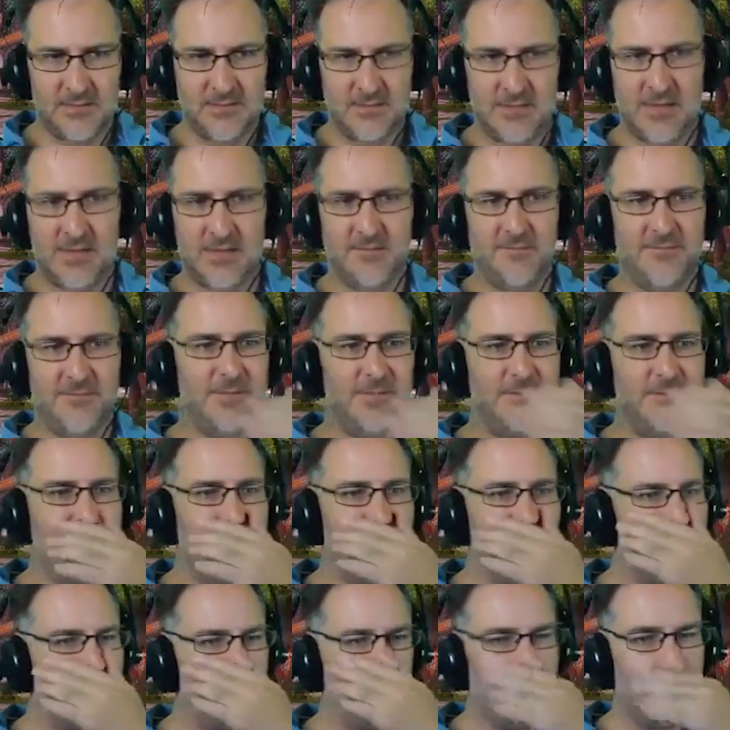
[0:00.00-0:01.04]
cave.
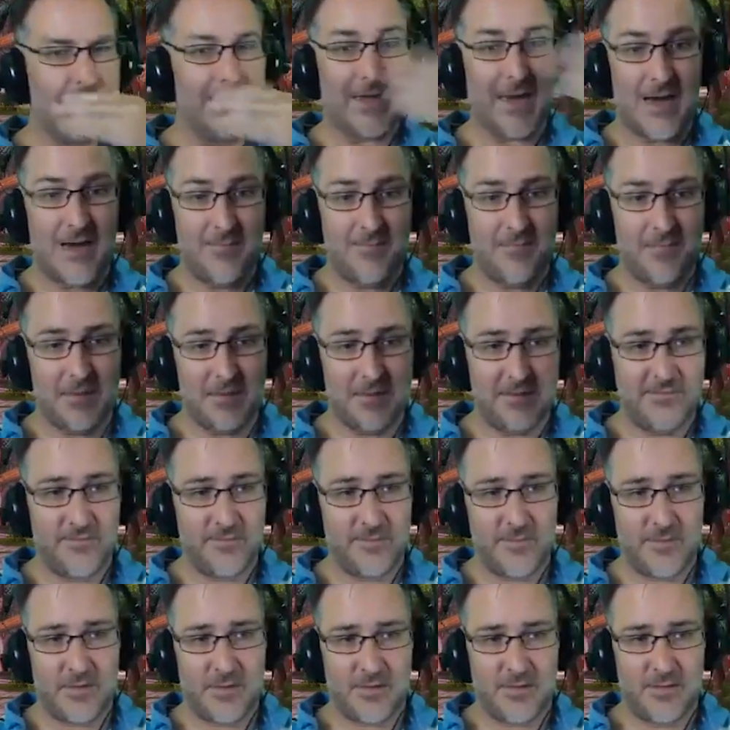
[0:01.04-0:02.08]
Like,
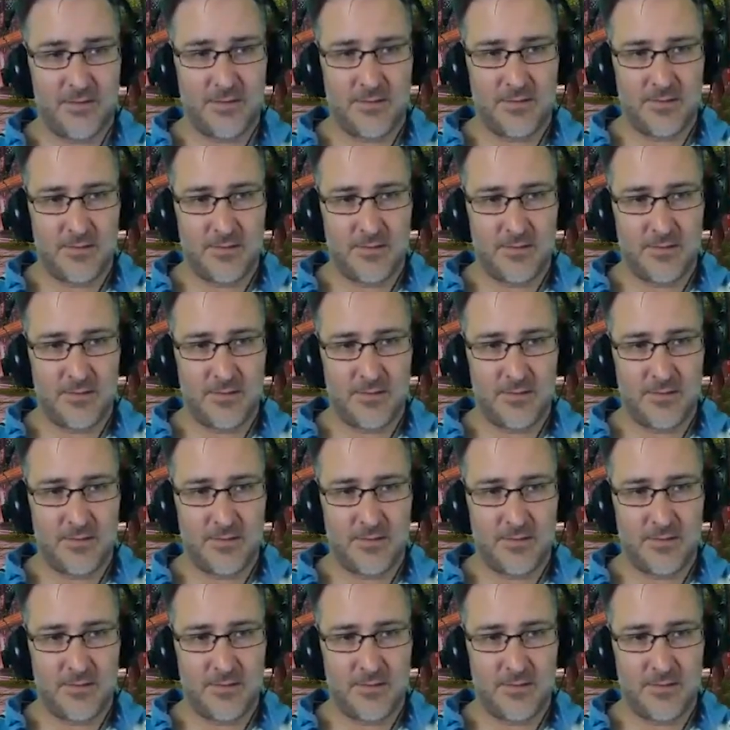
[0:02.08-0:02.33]
unbelievable.